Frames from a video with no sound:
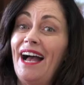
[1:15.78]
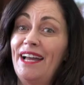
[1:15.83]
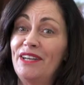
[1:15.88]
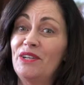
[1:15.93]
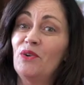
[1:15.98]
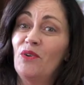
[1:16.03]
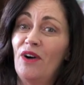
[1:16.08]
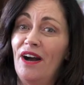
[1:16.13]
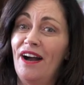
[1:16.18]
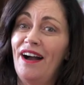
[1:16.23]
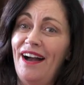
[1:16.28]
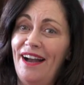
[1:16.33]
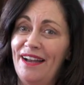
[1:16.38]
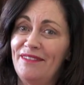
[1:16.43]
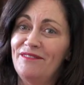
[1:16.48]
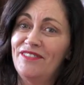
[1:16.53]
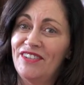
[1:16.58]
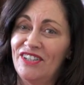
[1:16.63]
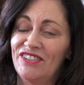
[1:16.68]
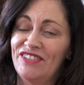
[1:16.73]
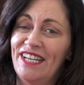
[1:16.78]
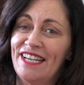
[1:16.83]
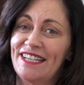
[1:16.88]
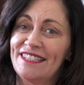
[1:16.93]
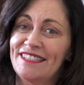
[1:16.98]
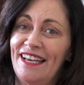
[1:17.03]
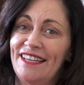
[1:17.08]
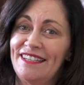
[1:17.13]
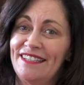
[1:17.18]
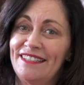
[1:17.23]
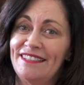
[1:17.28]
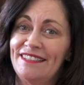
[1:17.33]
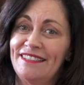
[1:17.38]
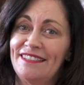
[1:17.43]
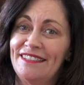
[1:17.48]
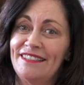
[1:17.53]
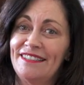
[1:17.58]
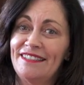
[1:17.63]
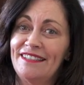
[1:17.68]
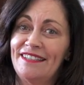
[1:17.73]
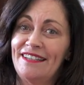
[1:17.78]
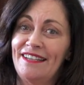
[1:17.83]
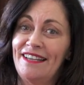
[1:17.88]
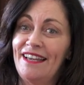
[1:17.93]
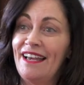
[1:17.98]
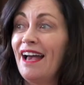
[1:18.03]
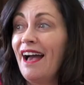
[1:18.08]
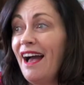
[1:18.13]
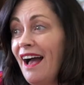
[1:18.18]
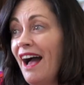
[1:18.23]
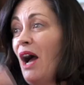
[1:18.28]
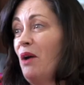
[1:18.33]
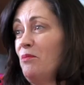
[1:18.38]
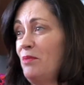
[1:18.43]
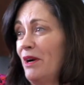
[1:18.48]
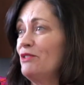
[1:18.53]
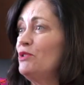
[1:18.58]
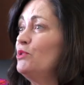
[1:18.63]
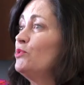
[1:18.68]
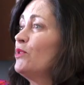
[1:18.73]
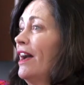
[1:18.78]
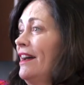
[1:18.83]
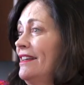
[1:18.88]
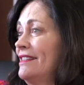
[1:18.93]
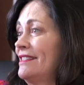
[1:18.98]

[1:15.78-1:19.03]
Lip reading: I know I'm very excited. How about you